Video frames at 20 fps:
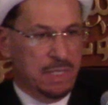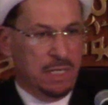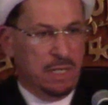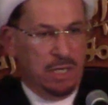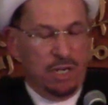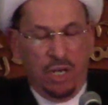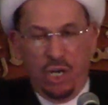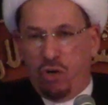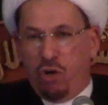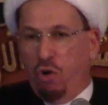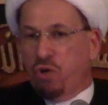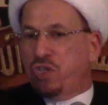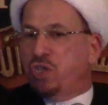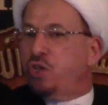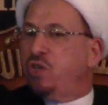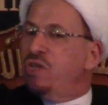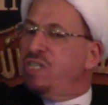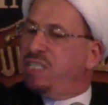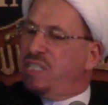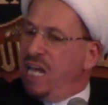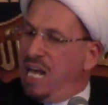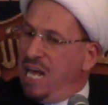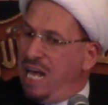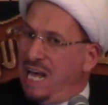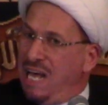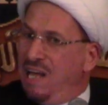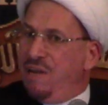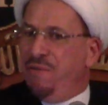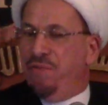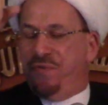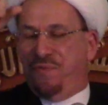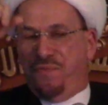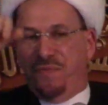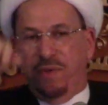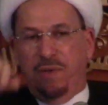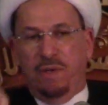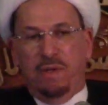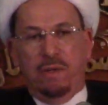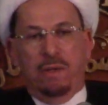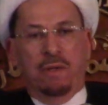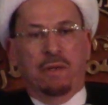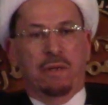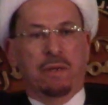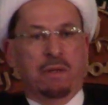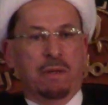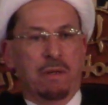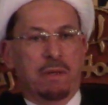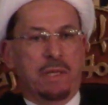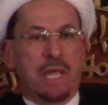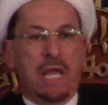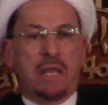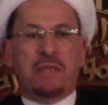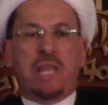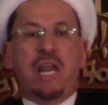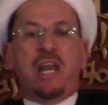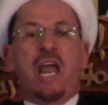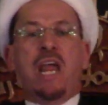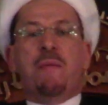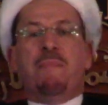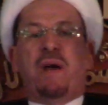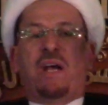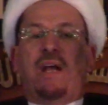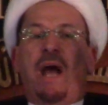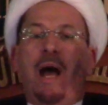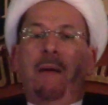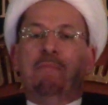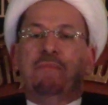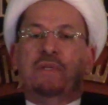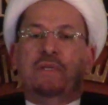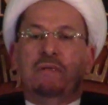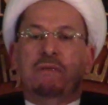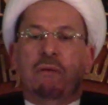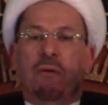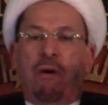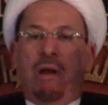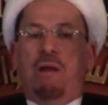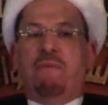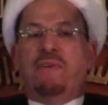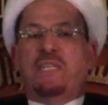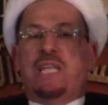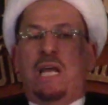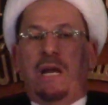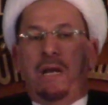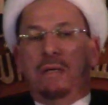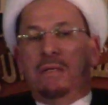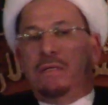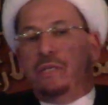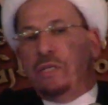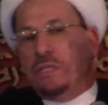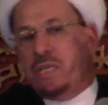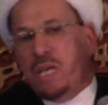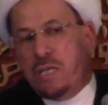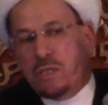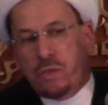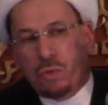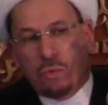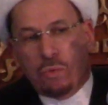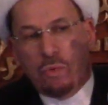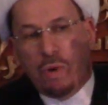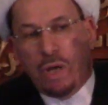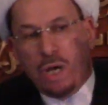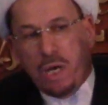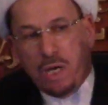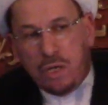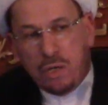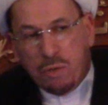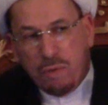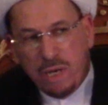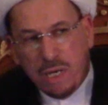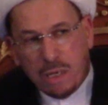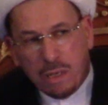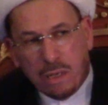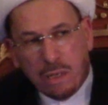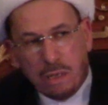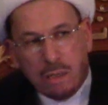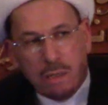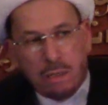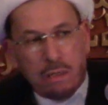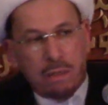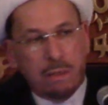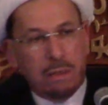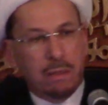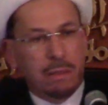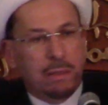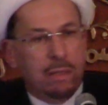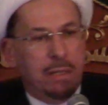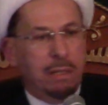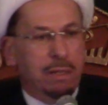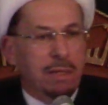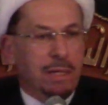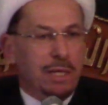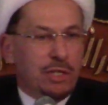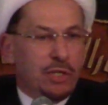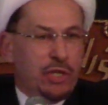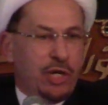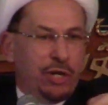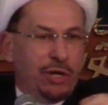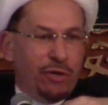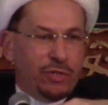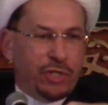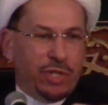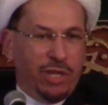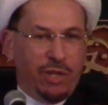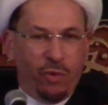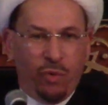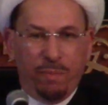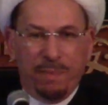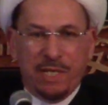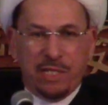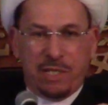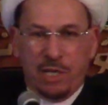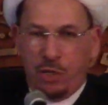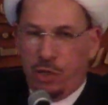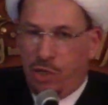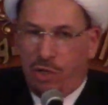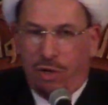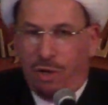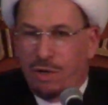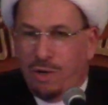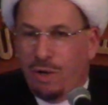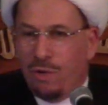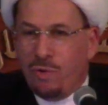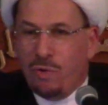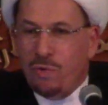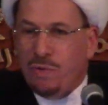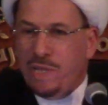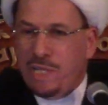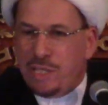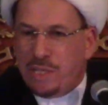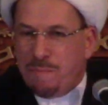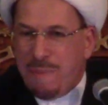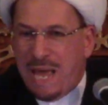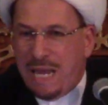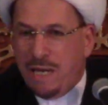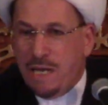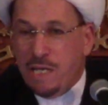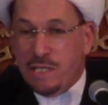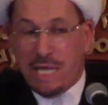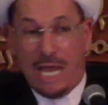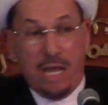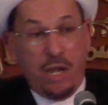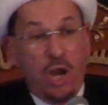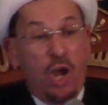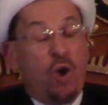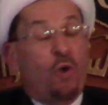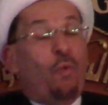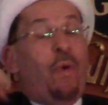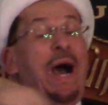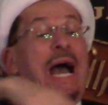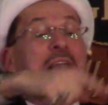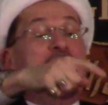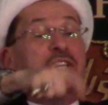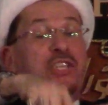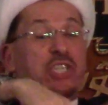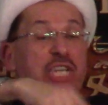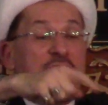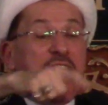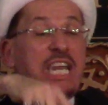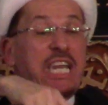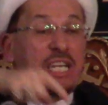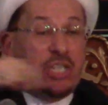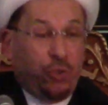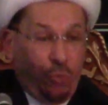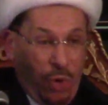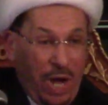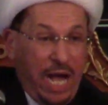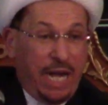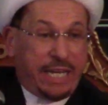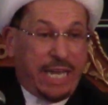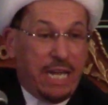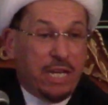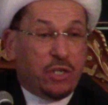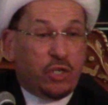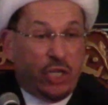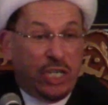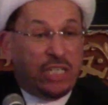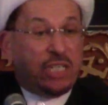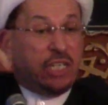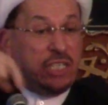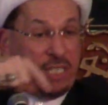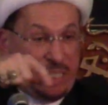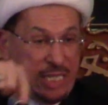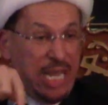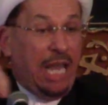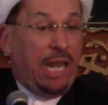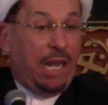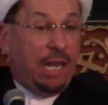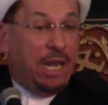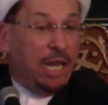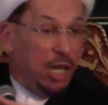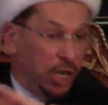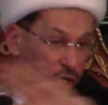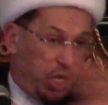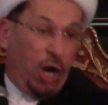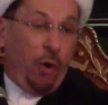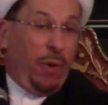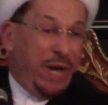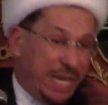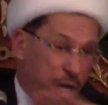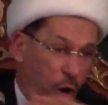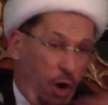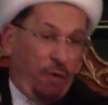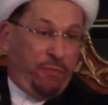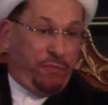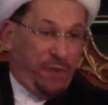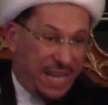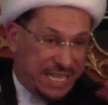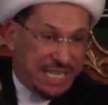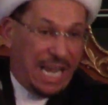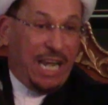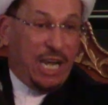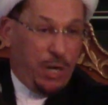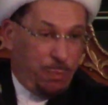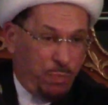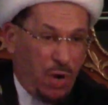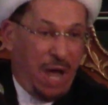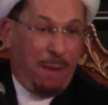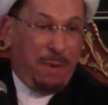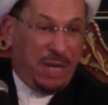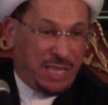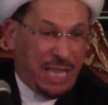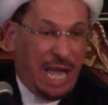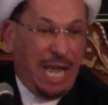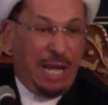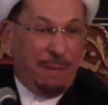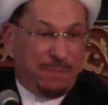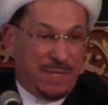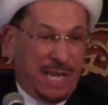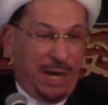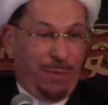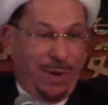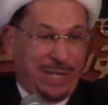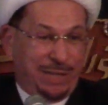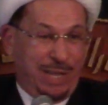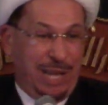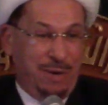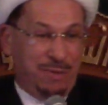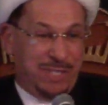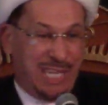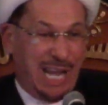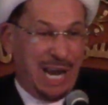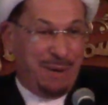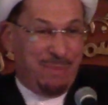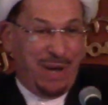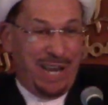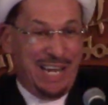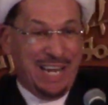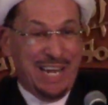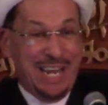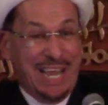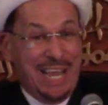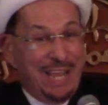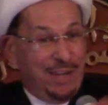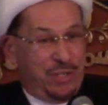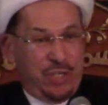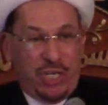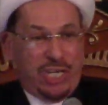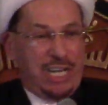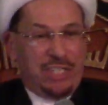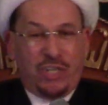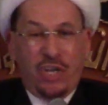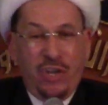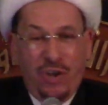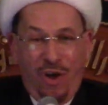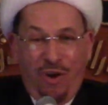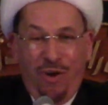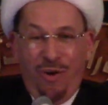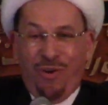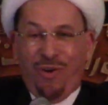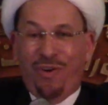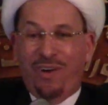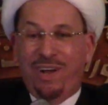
He goes to serve. Then the neighbor comes, all of a sudden she says, what are you doing? She goes to the woman and says, you don't know who this man is? And while she is working, she's still going off at Ali ibn Abi Talib, salawatullahi wa salamu alayhi. She doesn't know.